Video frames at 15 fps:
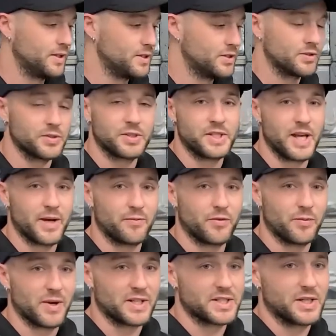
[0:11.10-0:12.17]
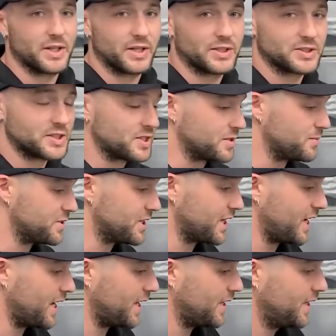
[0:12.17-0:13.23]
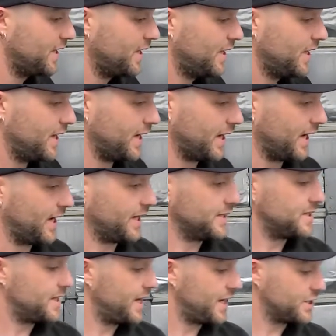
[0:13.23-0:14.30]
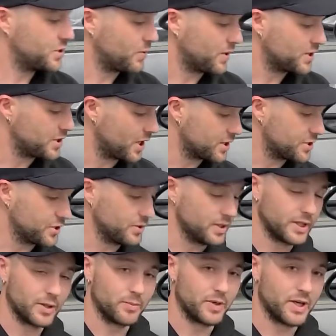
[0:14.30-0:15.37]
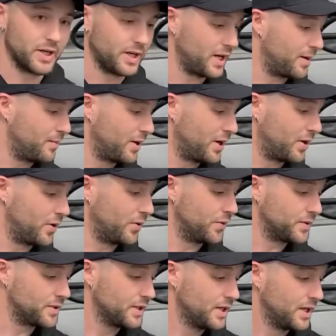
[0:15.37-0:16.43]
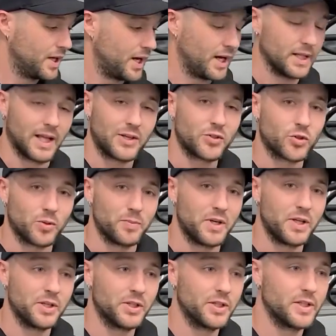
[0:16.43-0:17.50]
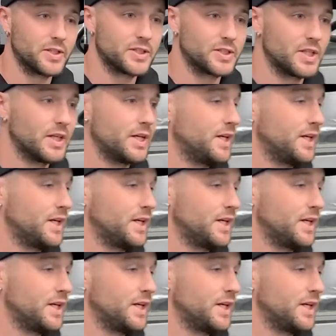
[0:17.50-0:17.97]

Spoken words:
So it's Sam from XL Air Systems again, and today I just want to talk to you a little bit about electrical meters,